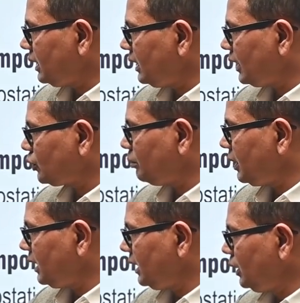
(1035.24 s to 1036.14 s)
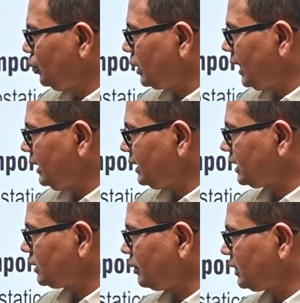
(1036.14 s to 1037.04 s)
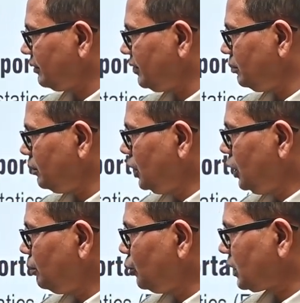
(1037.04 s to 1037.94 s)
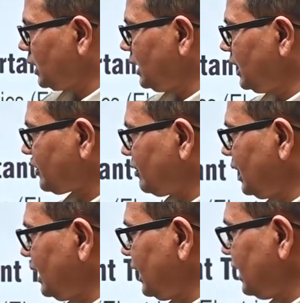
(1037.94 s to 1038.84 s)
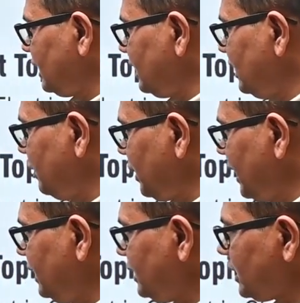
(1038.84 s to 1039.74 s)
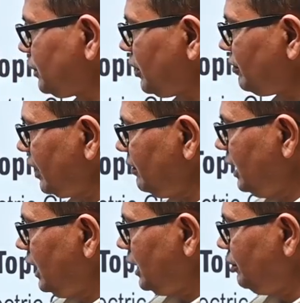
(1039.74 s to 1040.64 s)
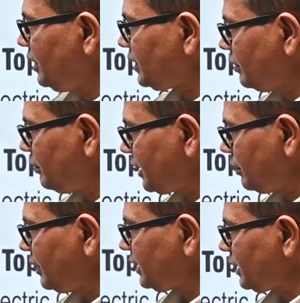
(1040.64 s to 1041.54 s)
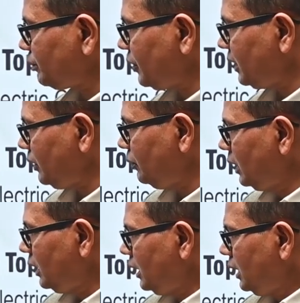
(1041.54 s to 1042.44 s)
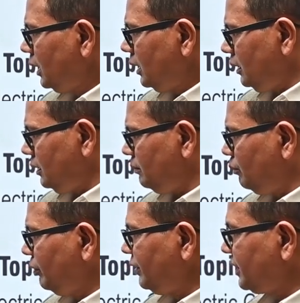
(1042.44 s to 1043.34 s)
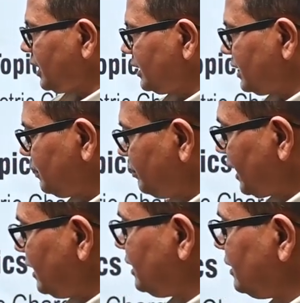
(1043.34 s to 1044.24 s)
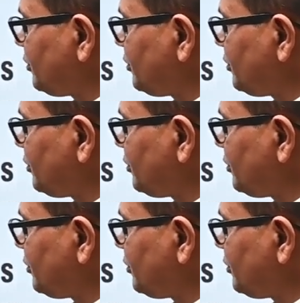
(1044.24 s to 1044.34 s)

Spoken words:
atom and nuclei 6.7, motion in a straight line and in a plane 6.5, units and measurement 6.2, moving charges, magnetism